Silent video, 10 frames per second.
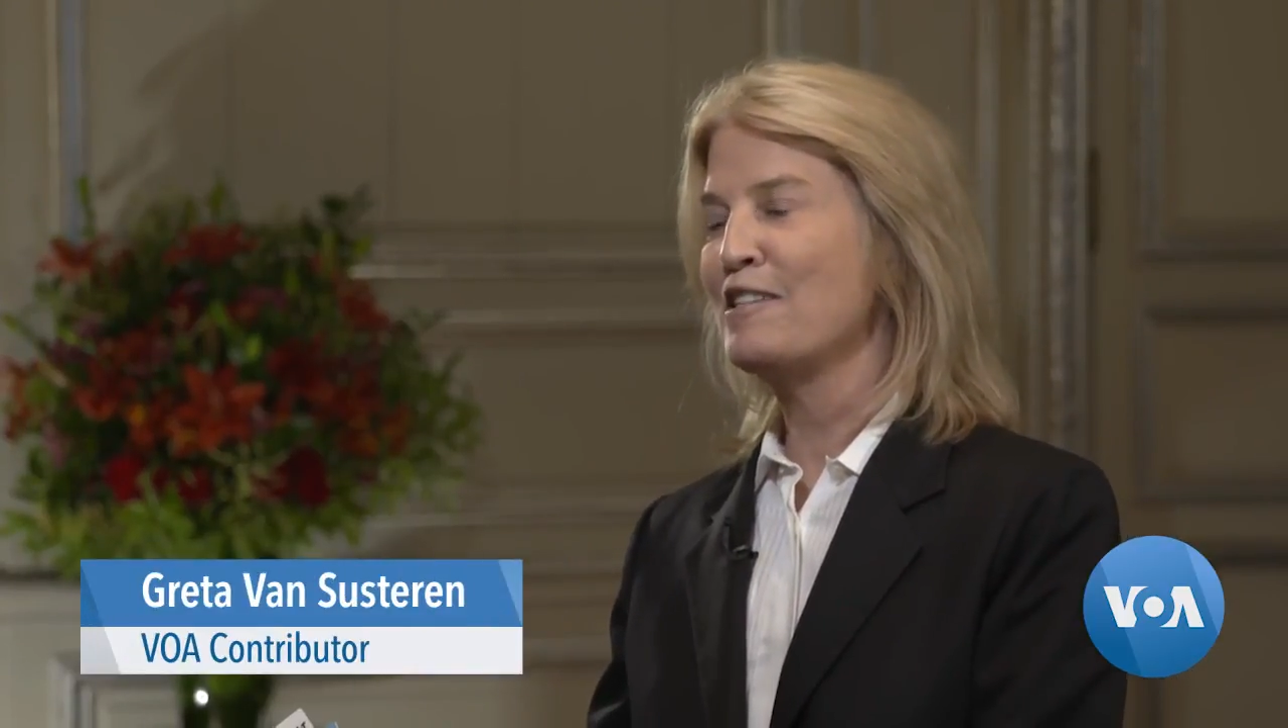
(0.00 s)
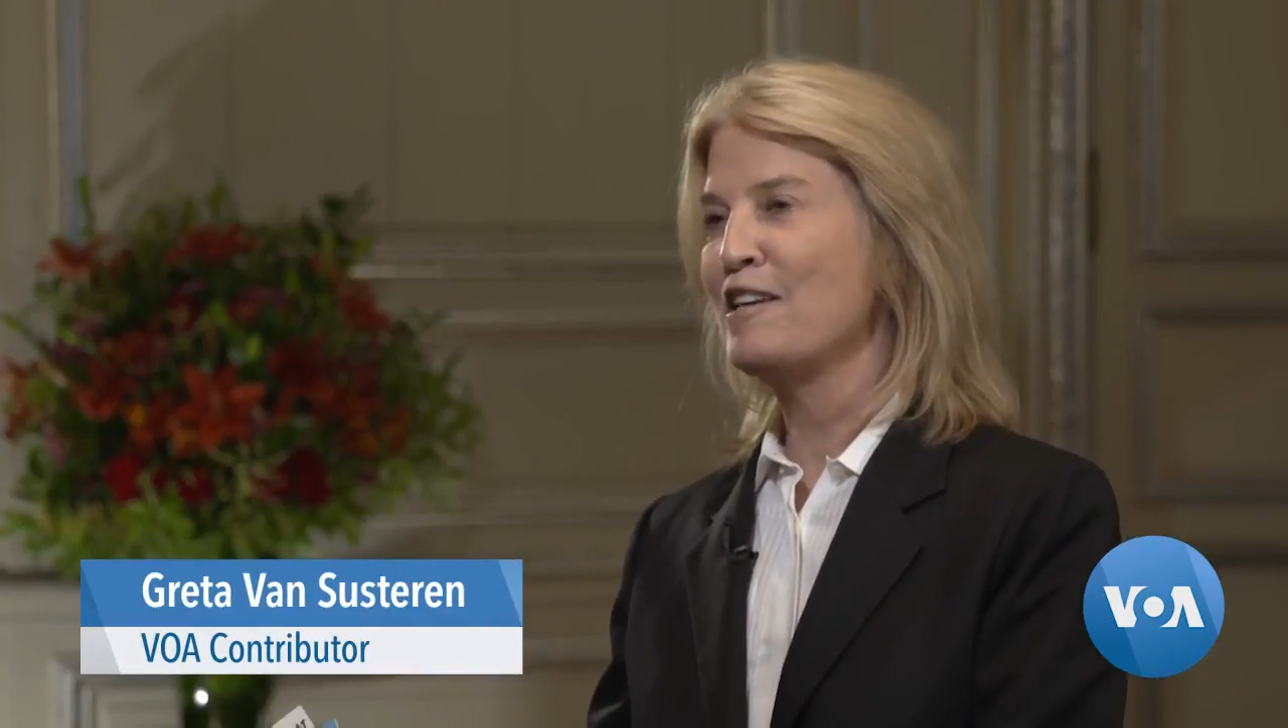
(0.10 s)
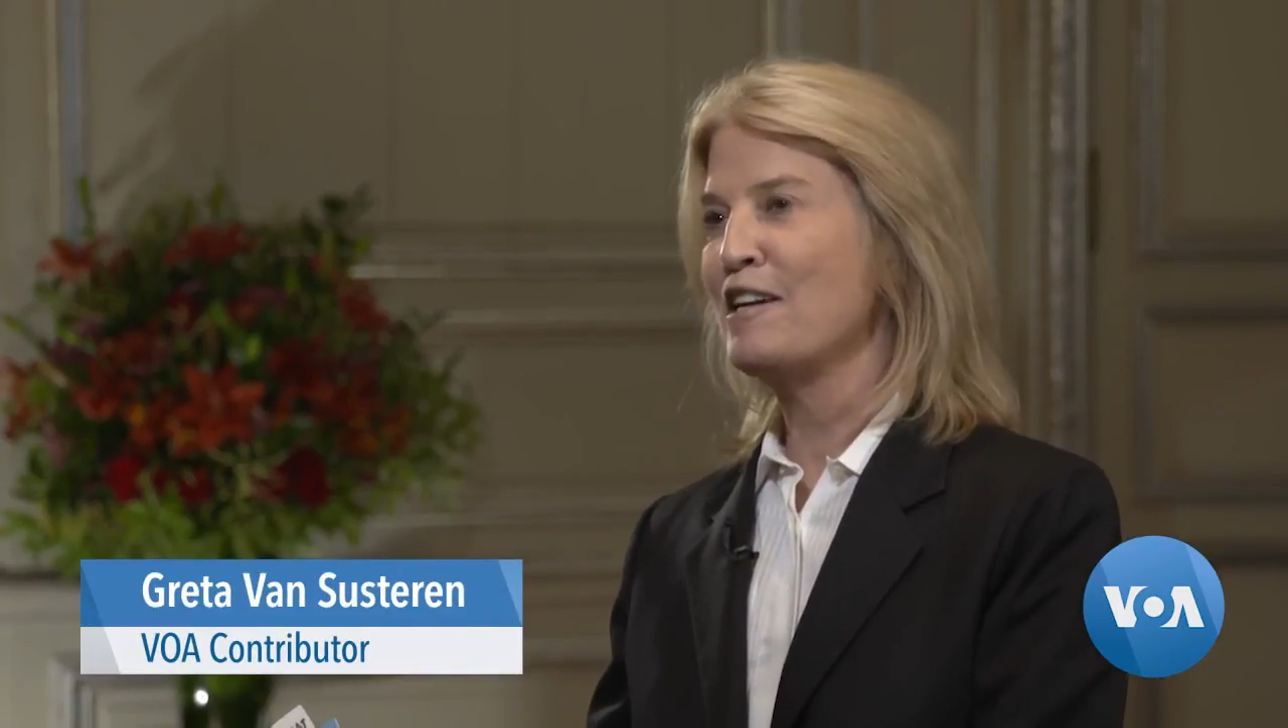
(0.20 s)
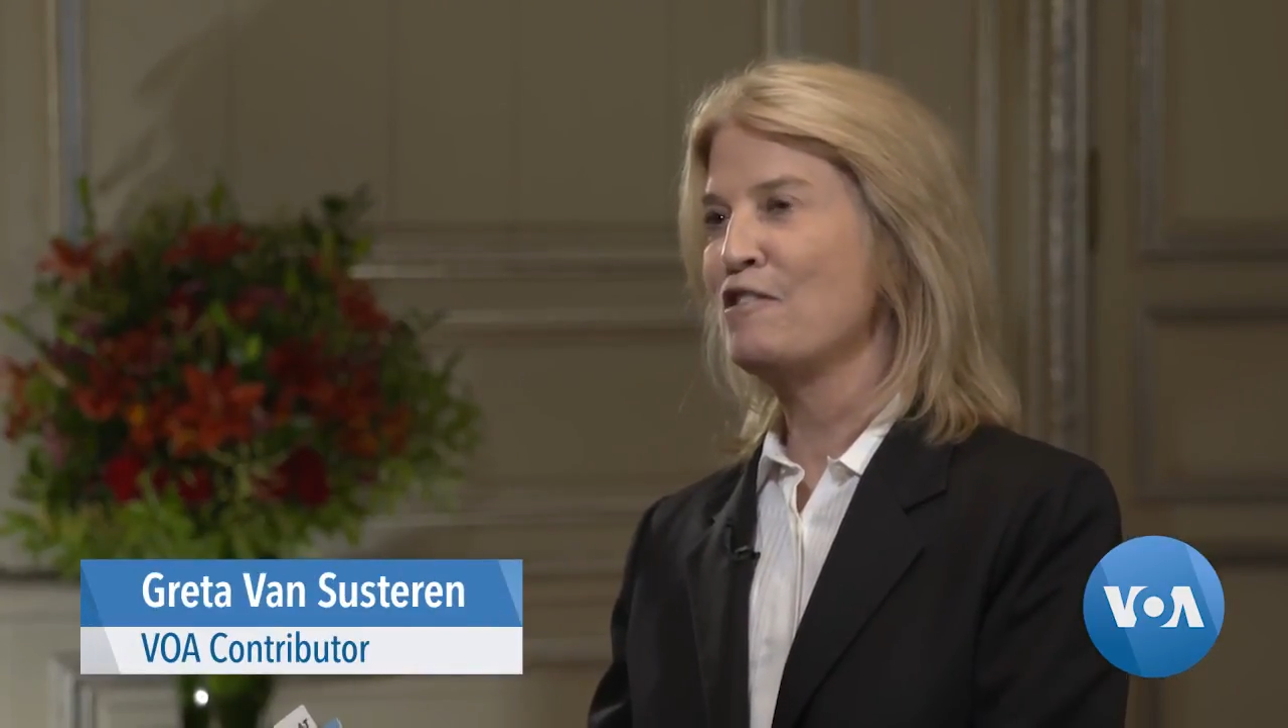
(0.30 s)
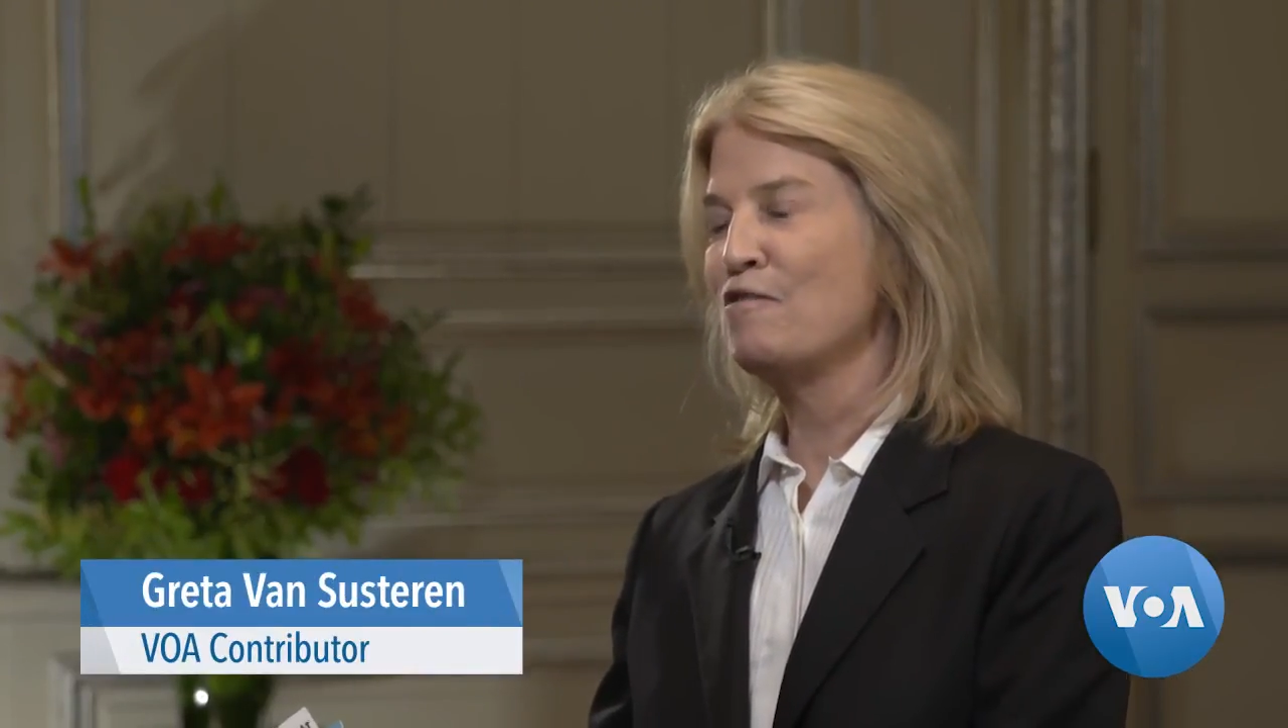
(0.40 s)

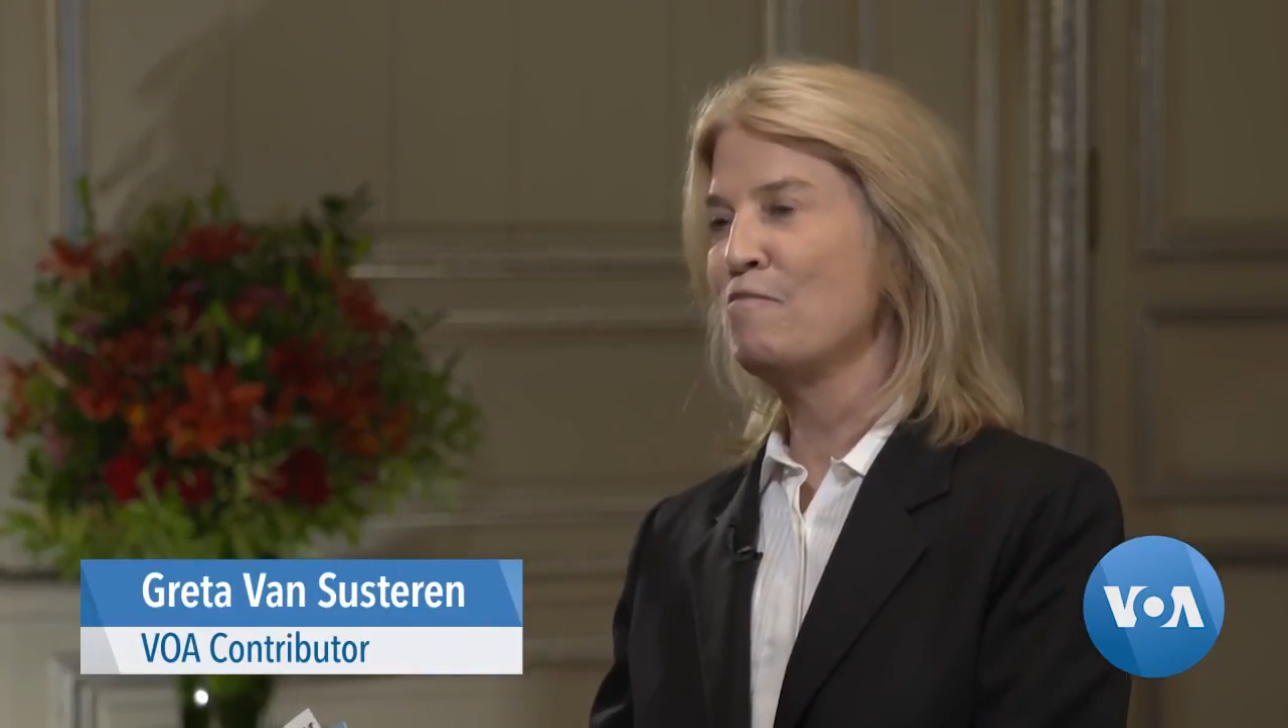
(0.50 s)
States,